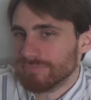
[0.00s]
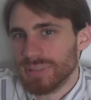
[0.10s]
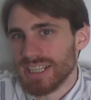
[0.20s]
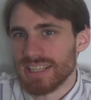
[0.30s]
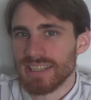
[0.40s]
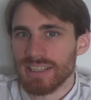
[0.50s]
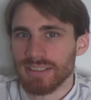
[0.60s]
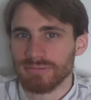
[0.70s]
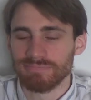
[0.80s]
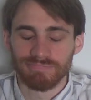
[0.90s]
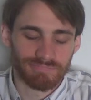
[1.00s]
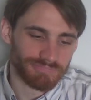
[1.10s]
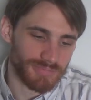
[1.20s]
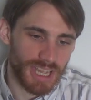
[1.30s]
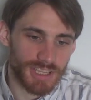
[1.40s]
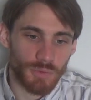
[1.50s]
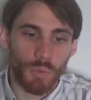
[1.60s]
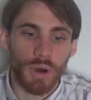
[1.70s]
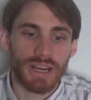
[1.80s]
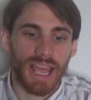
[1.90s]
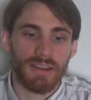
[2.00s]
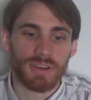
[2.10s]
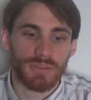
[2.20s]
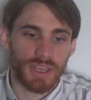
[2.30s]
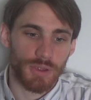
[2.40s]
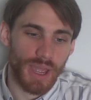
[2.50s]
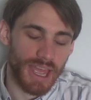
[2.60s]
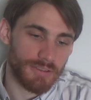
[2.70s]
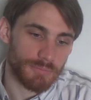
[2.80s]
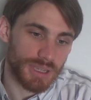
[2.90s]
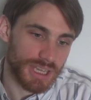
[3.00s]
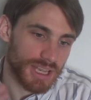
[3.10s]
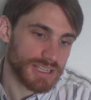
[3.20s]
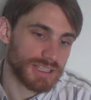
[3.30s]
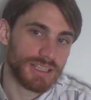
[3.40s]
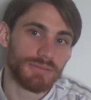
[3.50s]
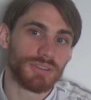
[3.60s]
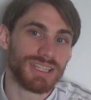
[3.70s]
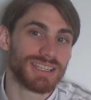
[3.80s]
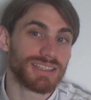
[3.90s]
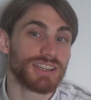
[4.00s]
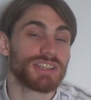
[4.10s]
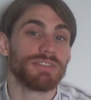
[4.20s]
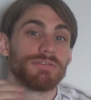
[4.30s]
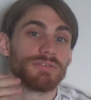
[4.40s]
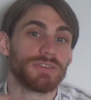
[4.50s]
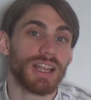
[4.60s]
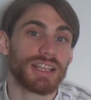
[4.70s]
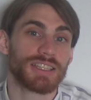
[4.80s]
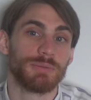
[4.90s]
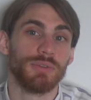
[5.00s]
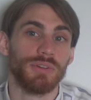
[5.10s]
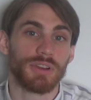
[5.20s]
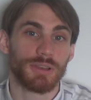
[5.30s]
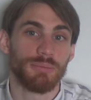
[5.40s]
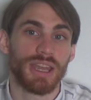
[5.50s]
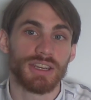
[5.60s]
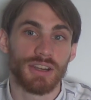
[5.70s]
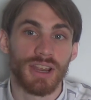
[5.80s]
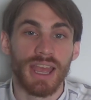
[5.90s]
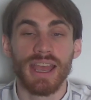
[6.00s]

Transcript: but it's one avenue that you have because Leovold is such a flexible commander.